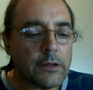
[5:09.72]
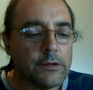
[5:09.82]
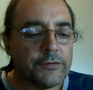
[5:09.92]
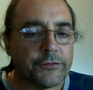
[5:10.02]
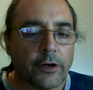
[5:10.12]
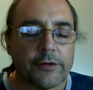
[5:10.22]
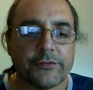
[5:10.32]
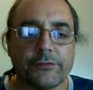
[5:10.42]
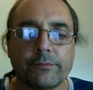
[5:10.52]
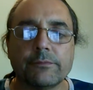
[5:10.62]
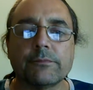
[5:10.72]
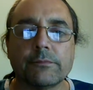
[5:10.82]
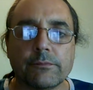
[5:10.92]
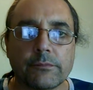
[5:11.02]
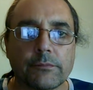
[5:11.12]
starts,
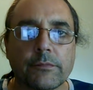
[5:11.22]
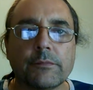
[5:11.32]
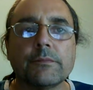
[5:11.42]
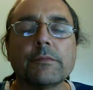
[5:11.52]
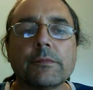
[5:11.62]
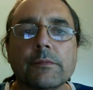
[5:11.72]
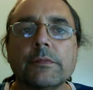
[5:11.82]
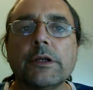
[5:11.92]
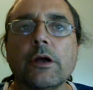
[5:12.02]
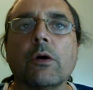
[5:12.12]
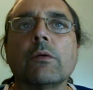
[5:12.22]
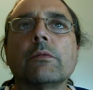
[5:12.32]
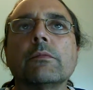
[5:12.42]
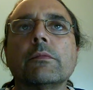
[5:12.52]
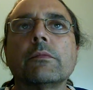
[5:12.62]
you know,
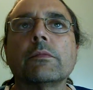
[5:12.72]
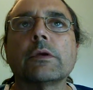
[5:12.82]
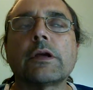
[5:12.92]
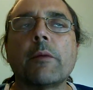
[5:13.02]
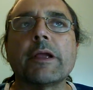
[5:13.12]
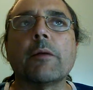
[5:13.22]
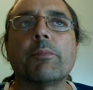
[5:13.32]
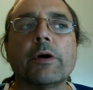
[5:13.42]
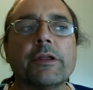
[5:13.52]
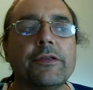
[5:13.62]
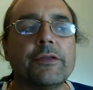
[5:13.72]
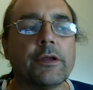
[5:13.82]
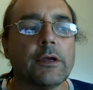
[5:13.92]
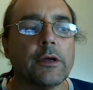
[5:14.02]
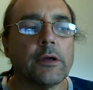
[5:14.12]
coming up with
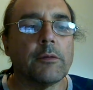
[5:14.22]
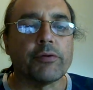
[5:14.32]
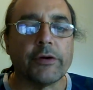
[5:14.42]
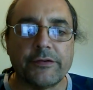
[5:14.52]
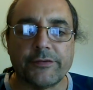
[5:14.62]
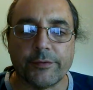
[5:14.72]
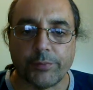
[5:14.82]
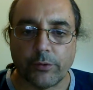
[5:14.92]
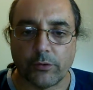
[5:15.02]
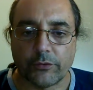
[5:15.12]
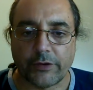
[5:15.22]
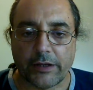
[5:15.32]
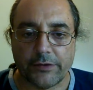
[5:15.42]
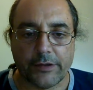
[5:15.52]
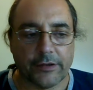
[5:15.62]
principles
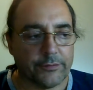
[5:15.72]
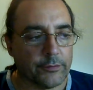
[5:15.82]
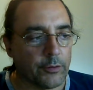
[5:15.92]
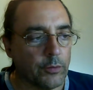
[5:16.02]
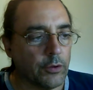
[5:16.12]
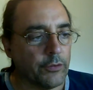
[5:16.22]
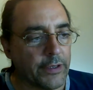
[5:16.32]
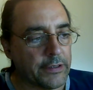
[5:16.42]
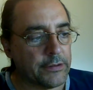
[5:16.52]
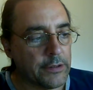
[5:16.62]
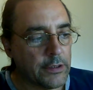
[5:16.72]
and things like, well, then